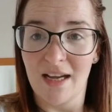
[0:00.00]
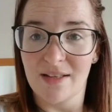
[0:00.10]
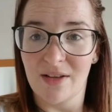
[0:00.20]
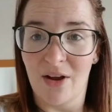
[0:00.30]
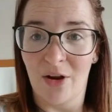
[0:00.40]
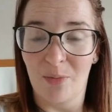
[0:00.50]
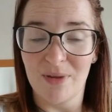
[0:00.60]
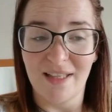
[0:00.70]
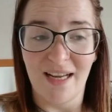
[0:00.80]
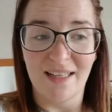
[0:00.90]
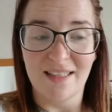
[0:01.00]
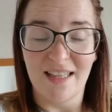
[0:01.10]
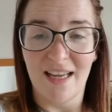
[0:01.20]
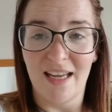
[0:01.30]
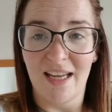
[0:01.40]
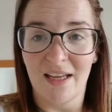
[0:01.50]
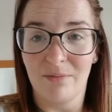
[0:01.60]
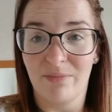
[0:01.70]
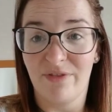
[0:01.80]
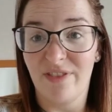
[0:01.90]
So besides the
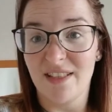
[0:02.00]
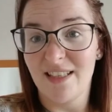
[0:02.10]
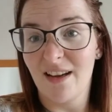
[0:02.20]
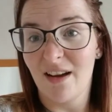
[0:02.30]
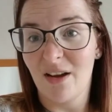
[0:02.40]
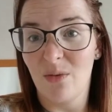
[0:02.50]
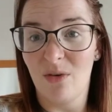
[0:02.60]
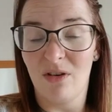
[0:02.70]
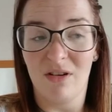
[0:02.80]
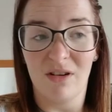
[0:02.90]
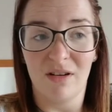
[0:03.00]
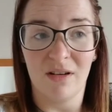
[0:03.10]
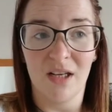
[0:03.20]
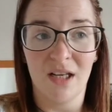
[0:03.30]
physio or